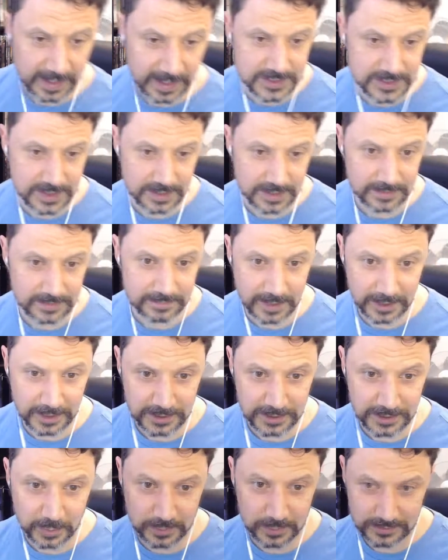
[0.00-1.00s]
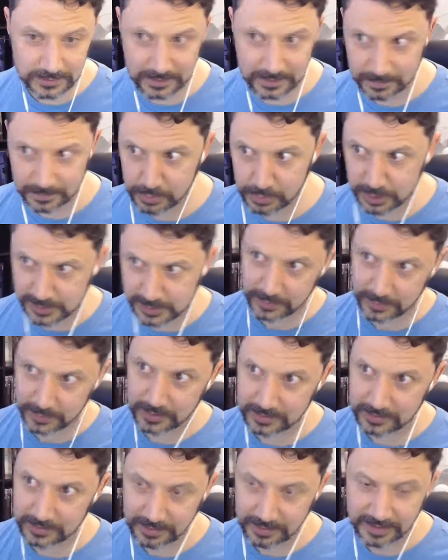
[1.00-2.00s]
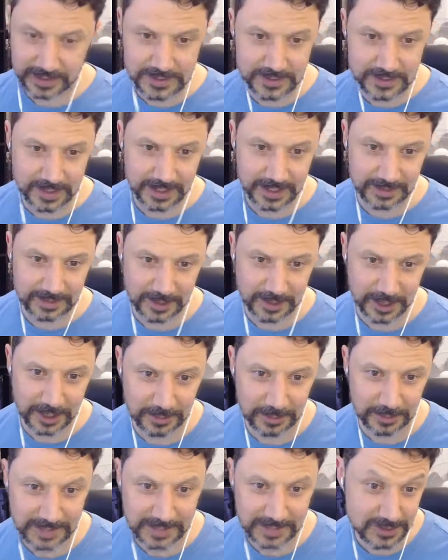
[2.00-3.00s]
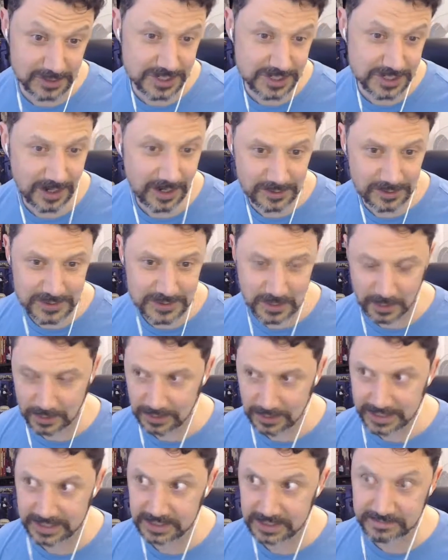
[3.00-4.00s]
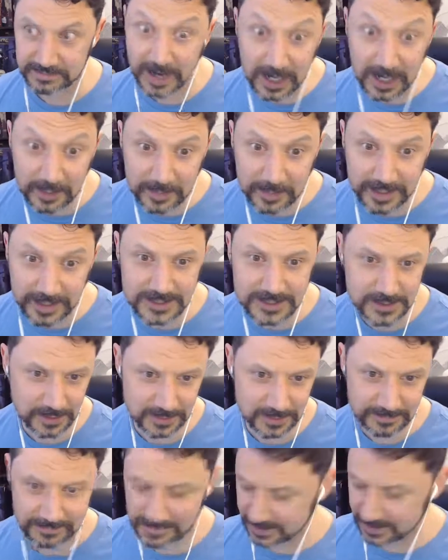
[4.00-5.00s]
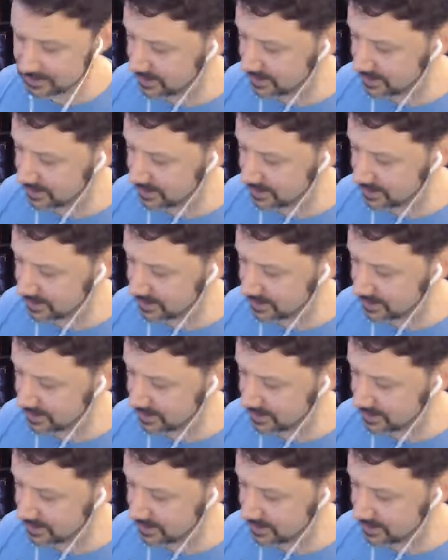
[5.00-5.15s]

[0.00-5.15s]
a, a to push people into things like, you know, downstairs or into fire pits or things like